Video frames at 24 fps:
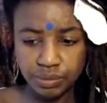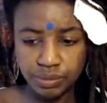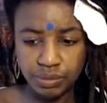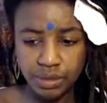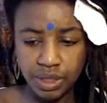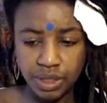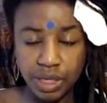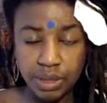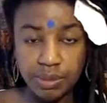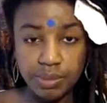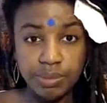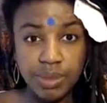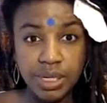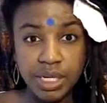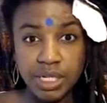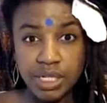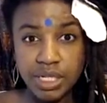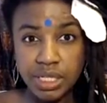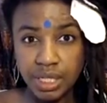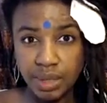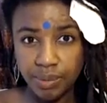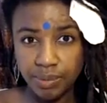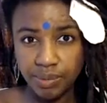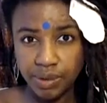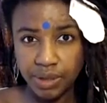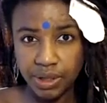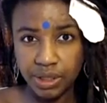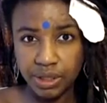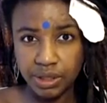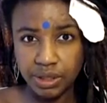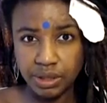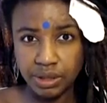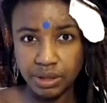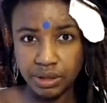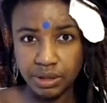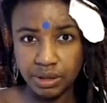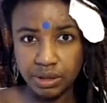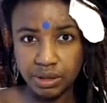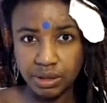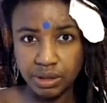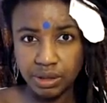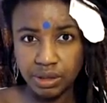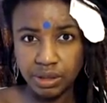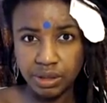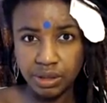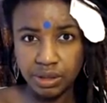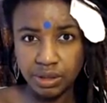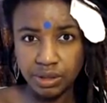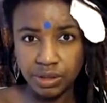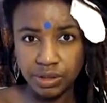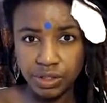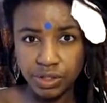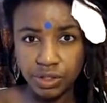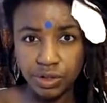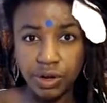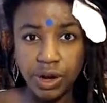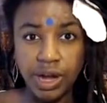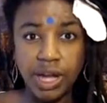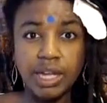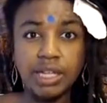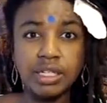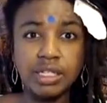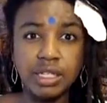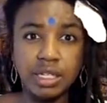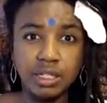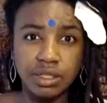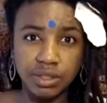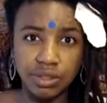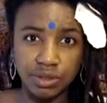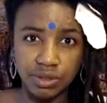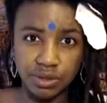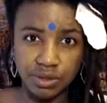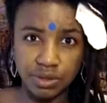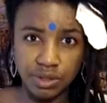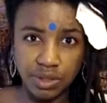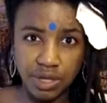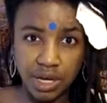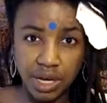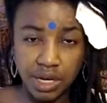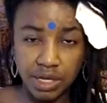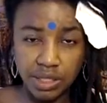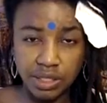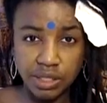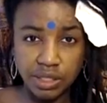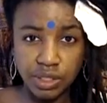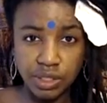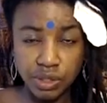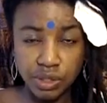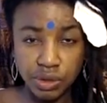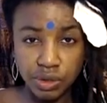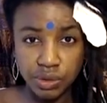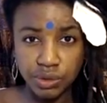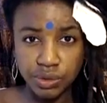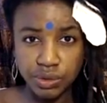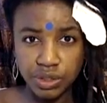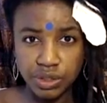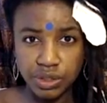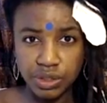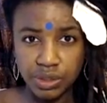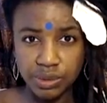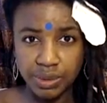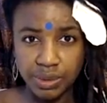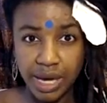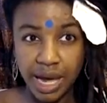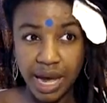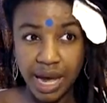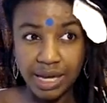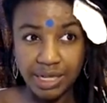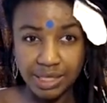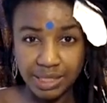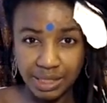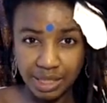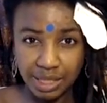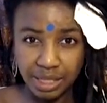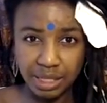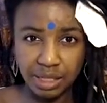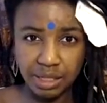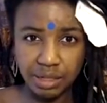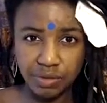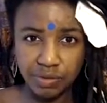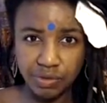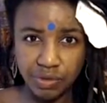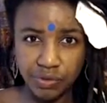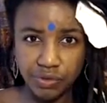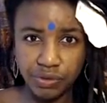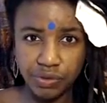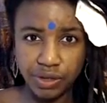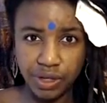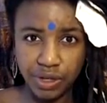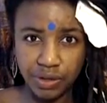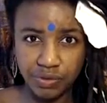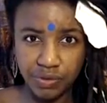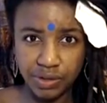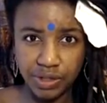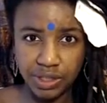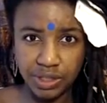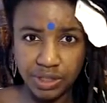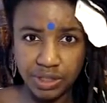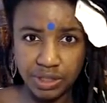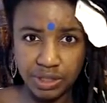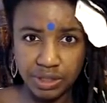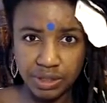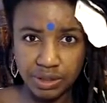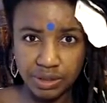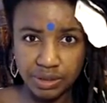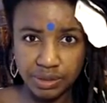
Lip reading: It means something to your ancestors and to you to be asking for forgiveness